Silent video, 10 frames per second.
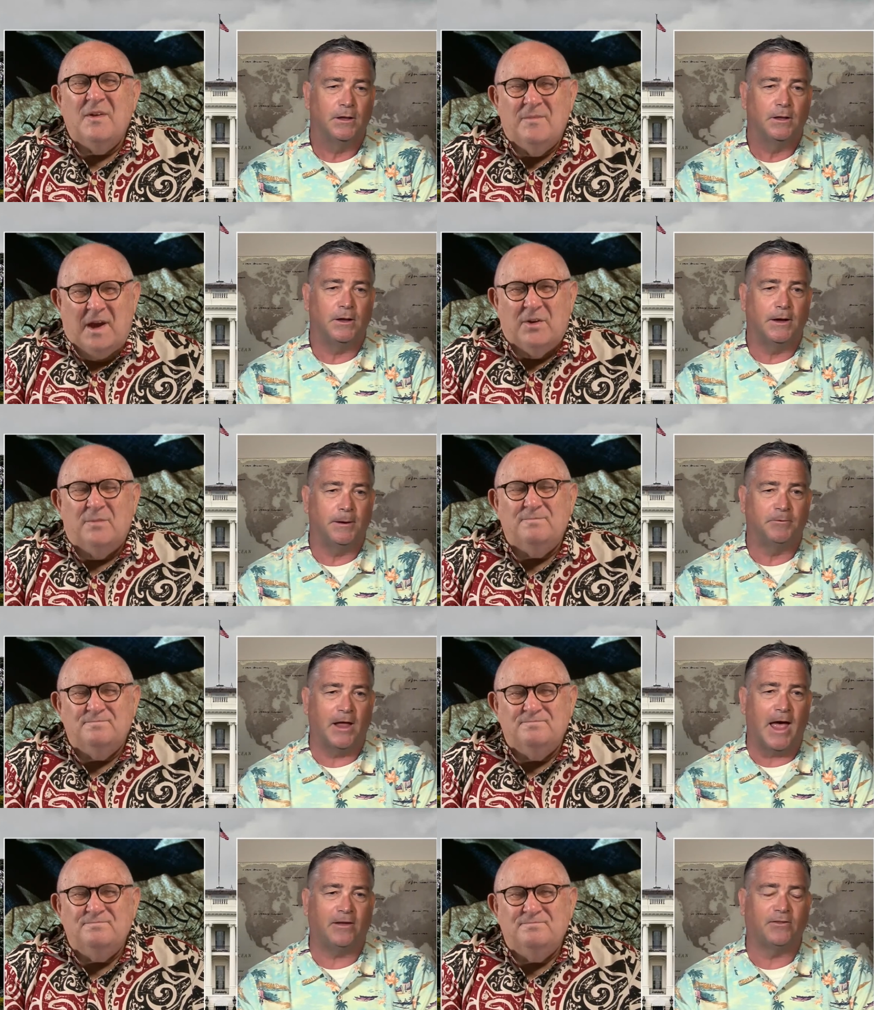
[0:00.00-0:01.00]
Speaker 1: Uh,
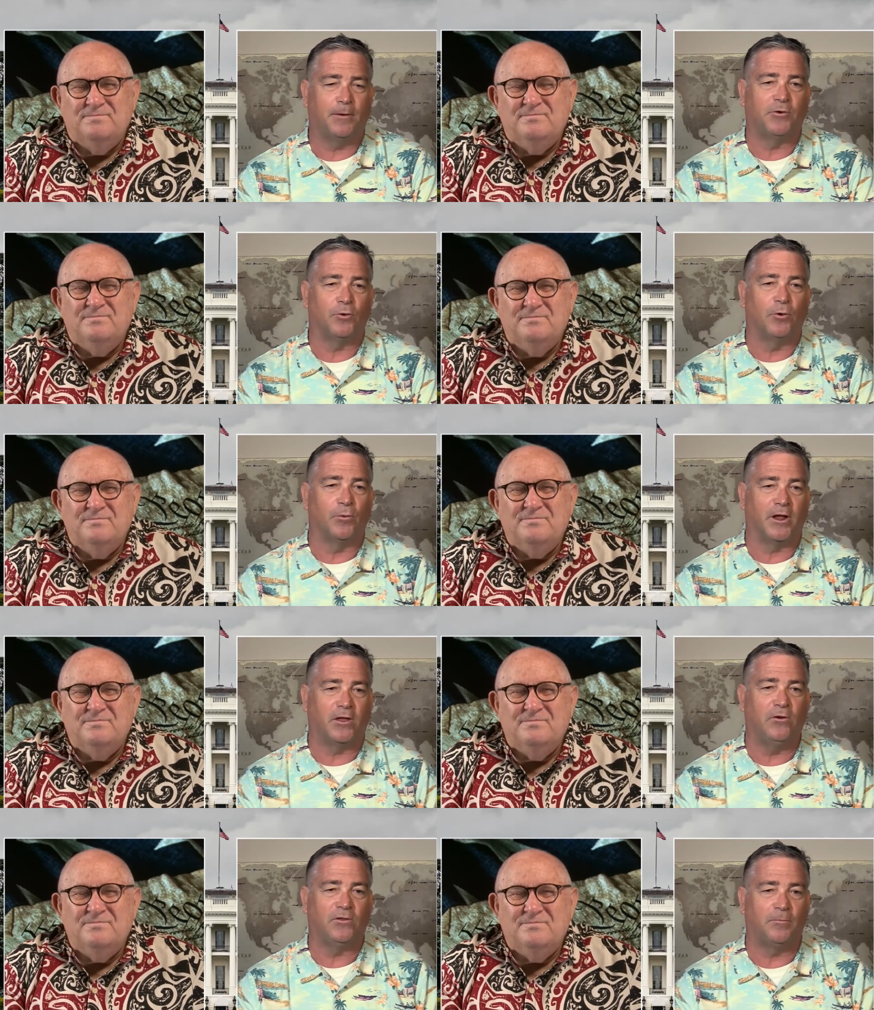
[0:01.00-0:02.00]
to ask them to
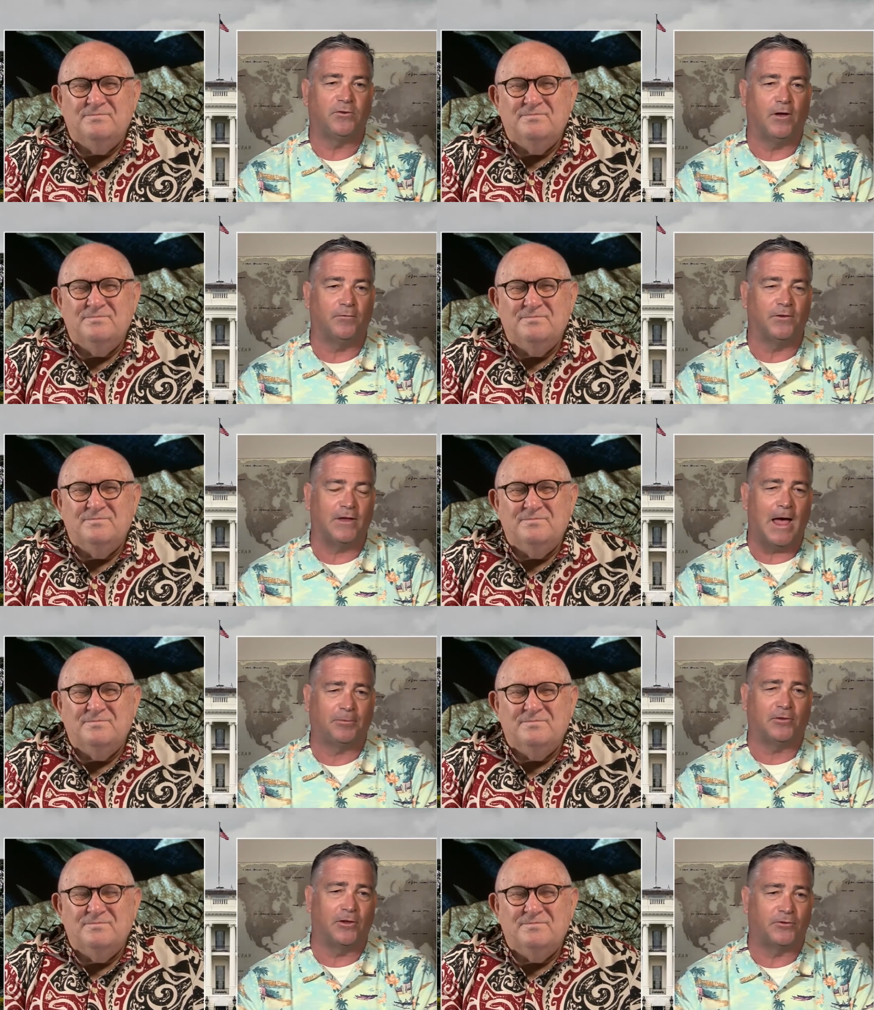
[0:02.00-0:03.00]
recuse themselves is
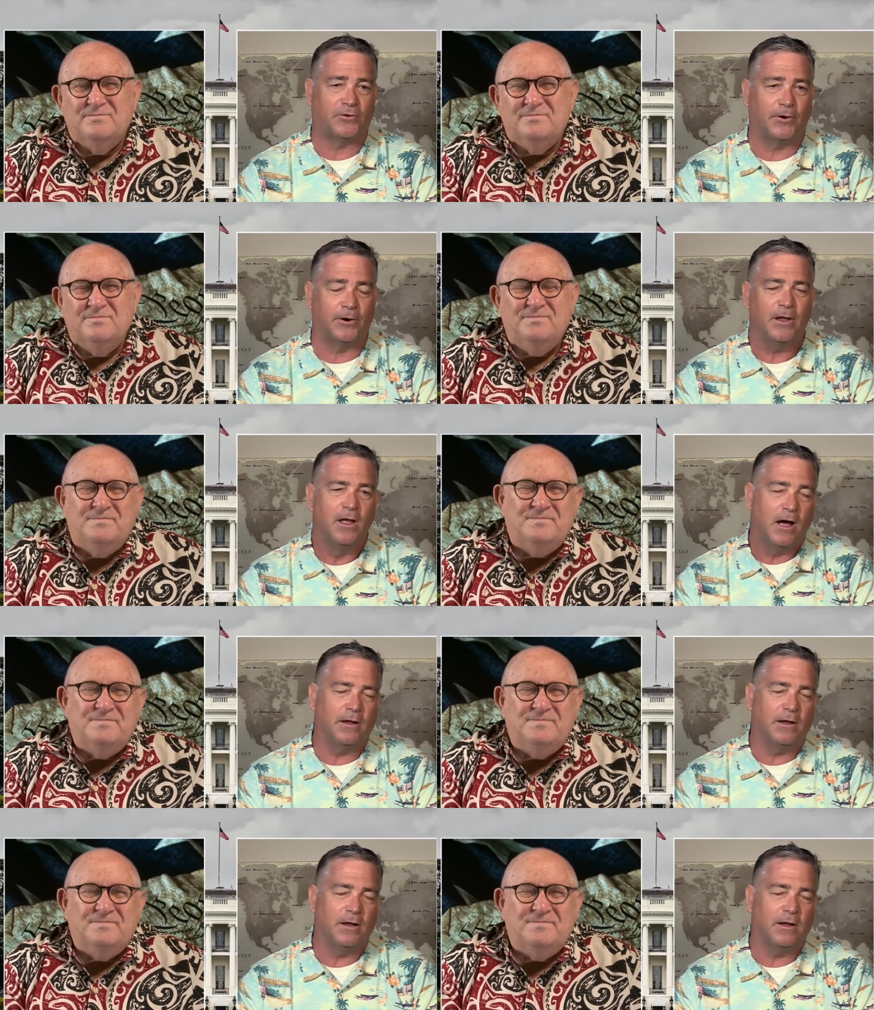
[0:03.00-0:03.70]
absolutely absurd.